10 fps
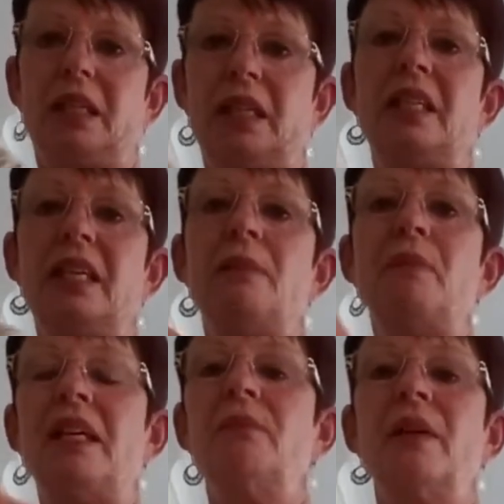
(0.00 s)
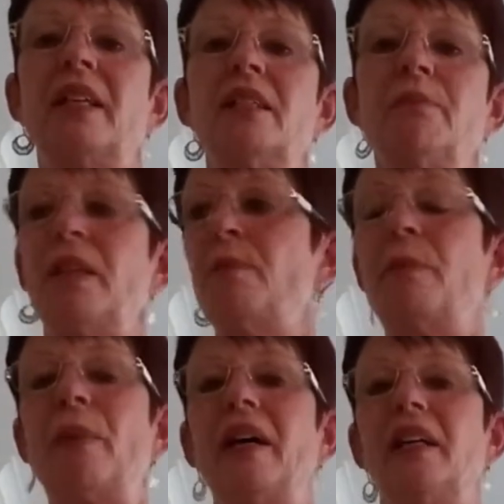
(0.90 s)
in my
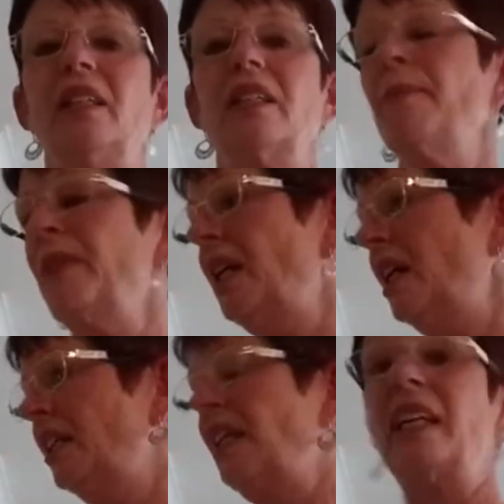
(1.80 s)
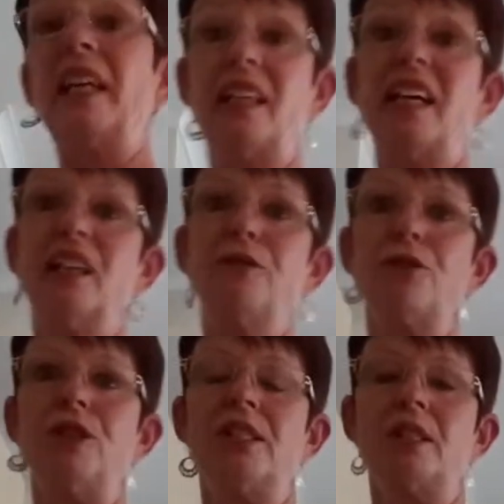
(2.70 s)
packet, and I
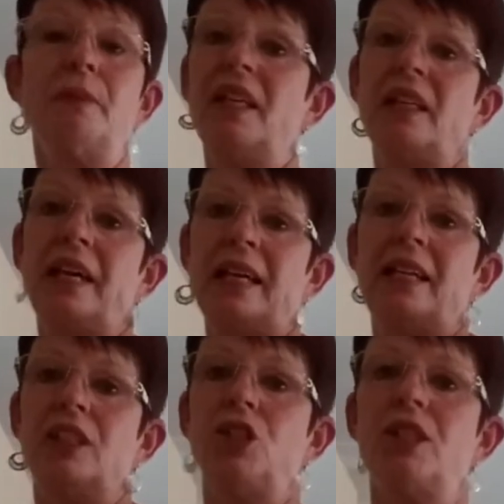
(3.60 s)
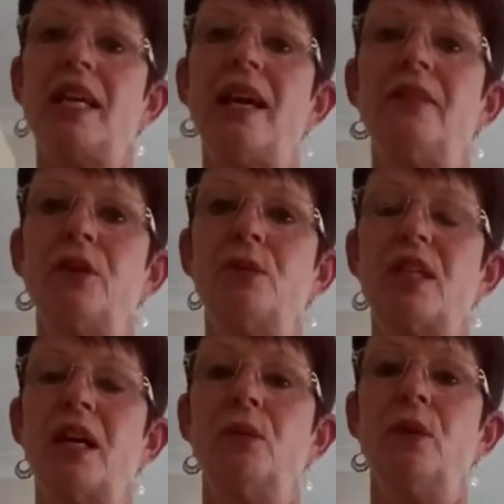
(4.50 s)
freeze them. And I just get those
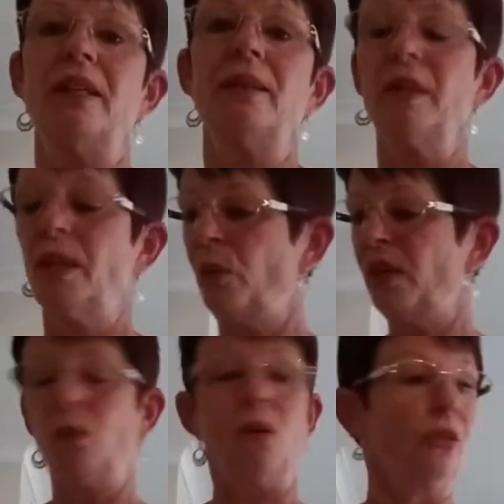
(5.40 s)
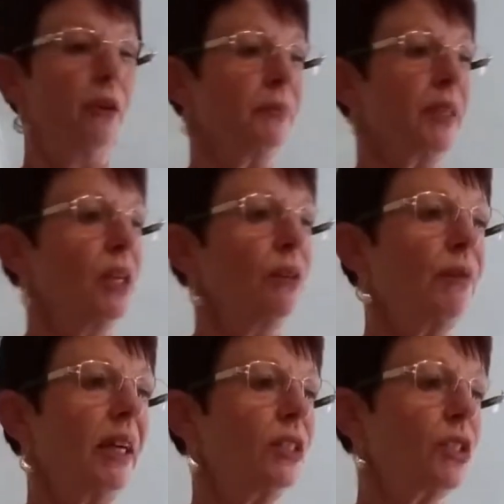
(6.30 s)
out when I want them.
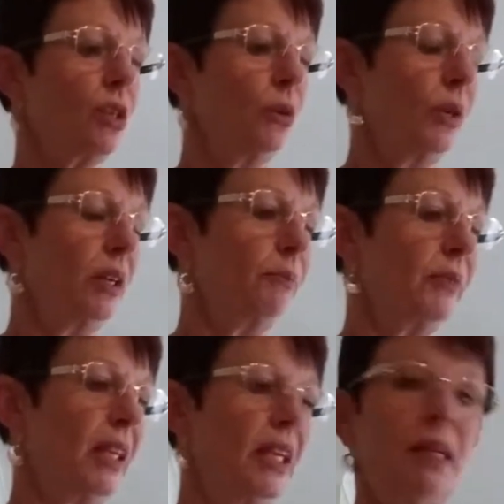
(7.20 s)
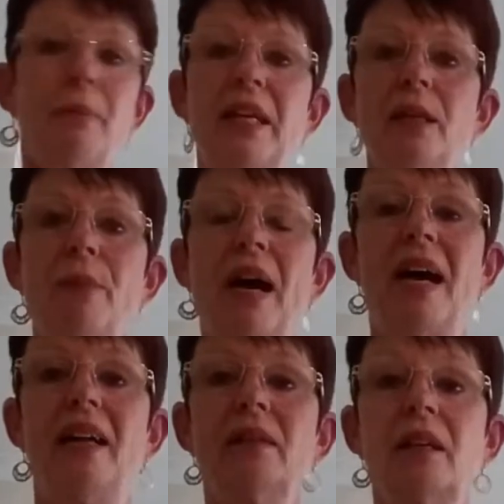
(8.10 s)
Right. So in a
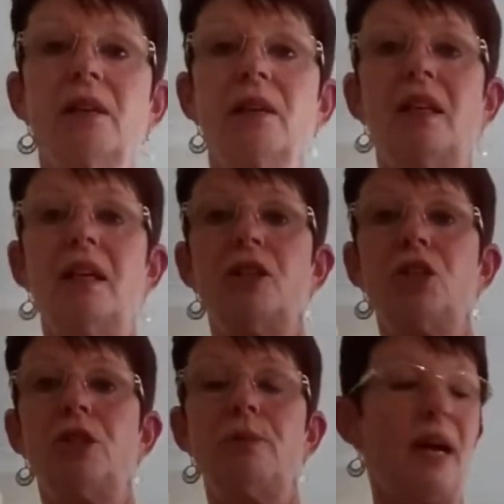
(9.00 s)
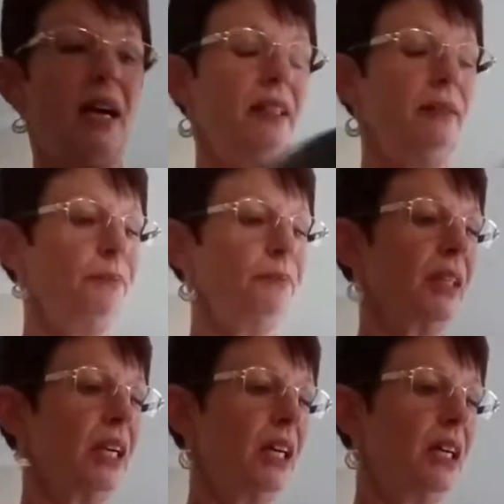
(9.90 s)
pan, largest pan,
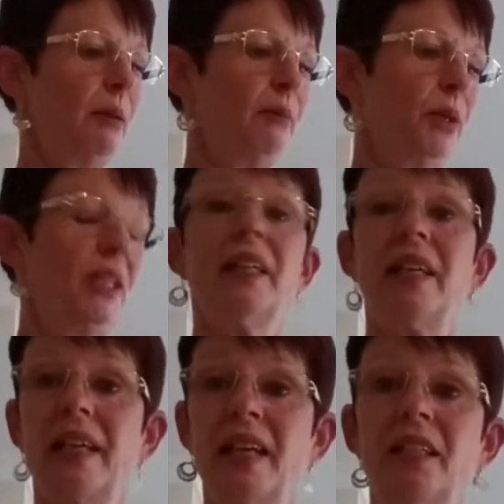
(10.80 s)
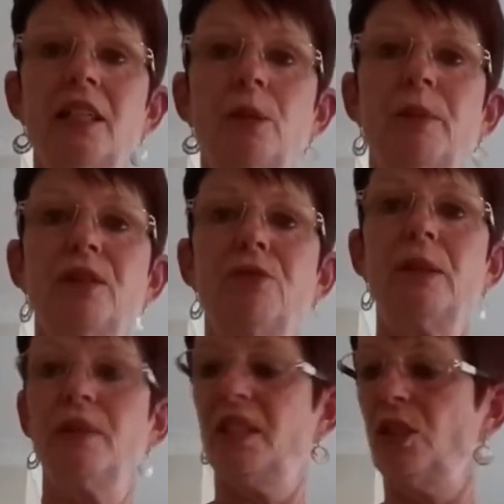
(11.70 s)
I put again a little bit of
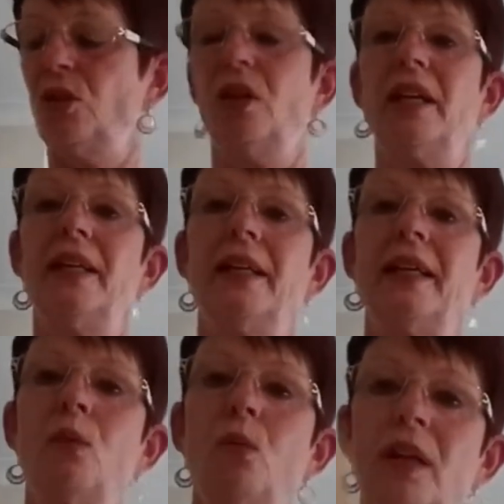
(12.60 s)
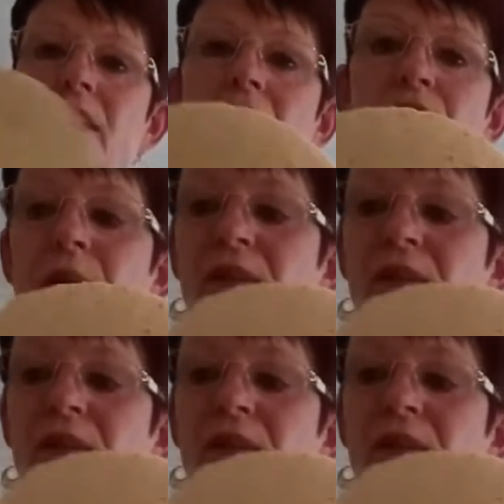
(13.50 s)
rapeseed oil, and I get one of my